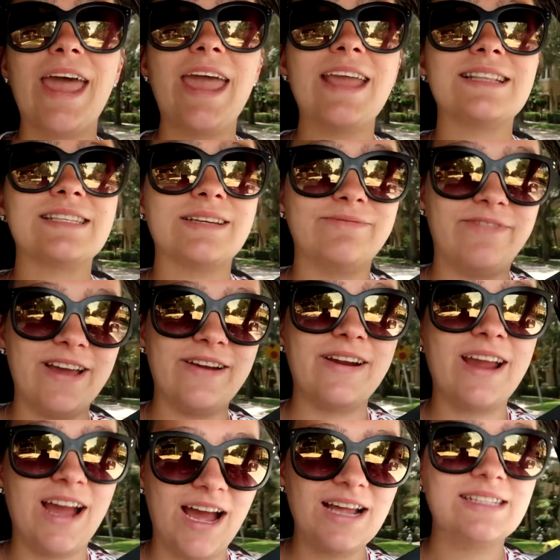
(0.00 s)
it's a
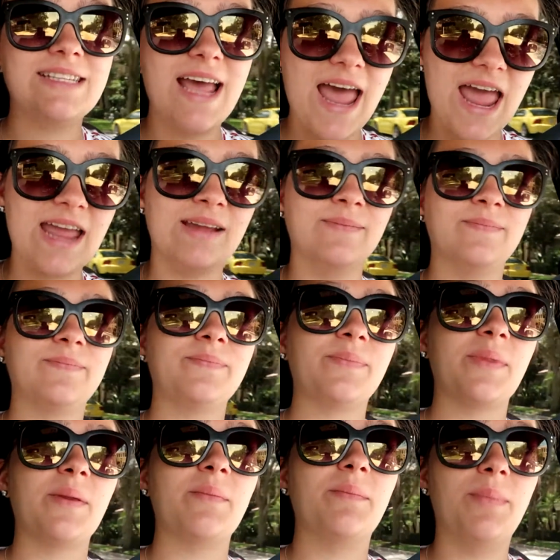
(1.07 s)
very hot day,
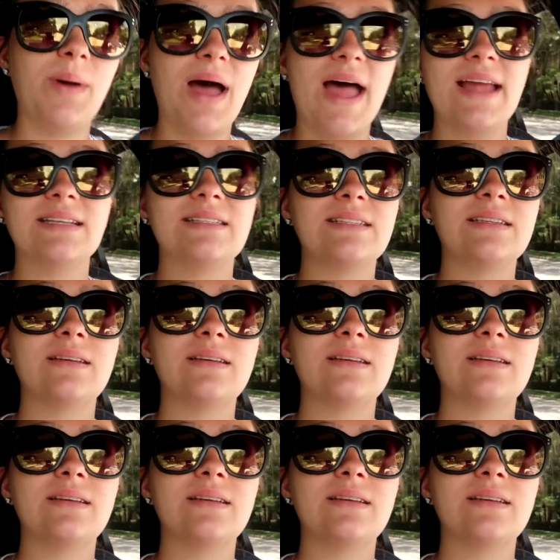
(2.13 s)
but